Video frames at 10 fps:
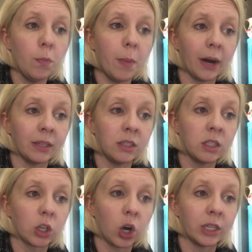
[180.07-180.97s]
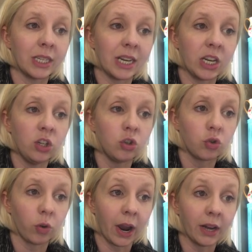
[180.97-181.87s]
two buttons onto
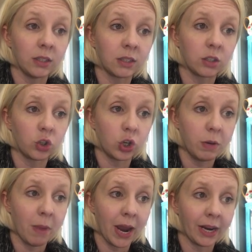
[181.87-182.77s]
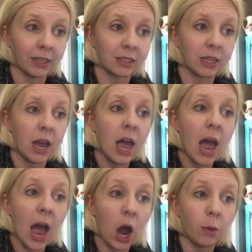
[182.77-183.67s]
each dress she makes.
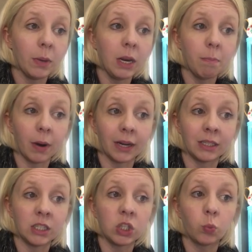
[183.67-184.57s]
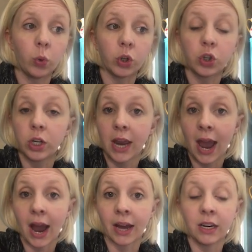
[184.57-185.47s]
How many buttons will she
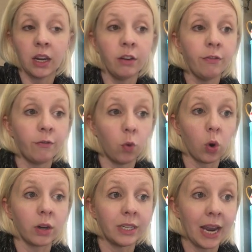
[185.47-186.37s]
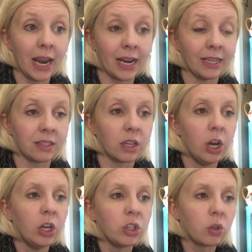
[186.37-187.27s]
add in four days?
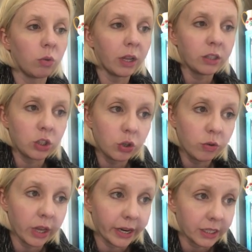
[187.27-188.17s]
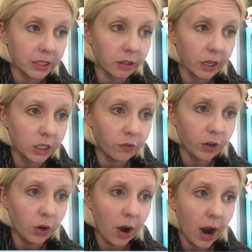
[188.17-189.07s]
So let's do this. Let's
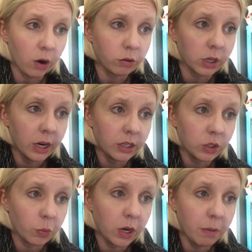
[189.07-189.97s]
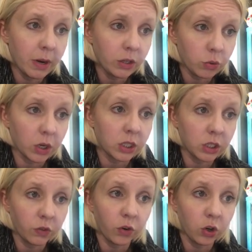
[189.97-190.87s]
figure out Serena makes
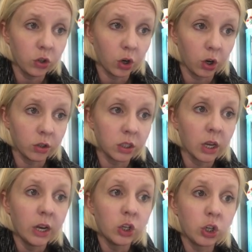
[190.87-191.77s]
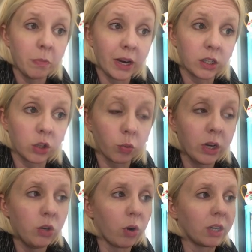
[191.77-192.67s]
dresses for her dolls. She makes
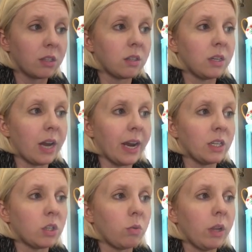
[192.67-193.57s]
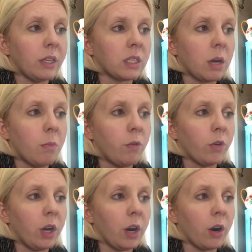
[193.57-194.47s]
three dresses a day. So let's come
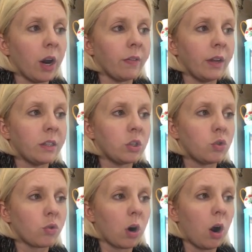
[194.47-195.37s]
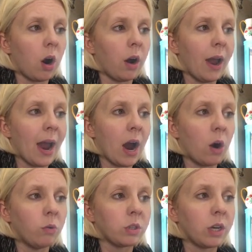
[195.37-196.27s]
over here and let's draw
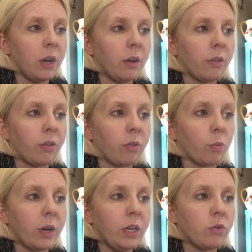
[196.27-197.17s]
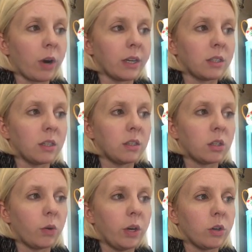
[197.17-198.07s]
out three dresses.
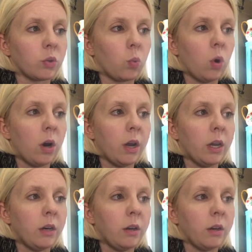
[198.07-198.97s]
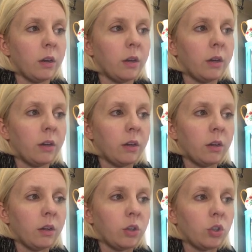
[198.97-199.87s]
So here's one,
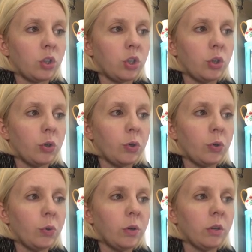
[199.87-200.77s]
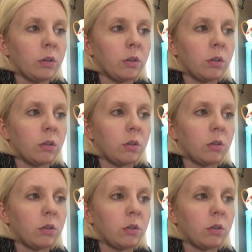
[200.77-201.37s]
two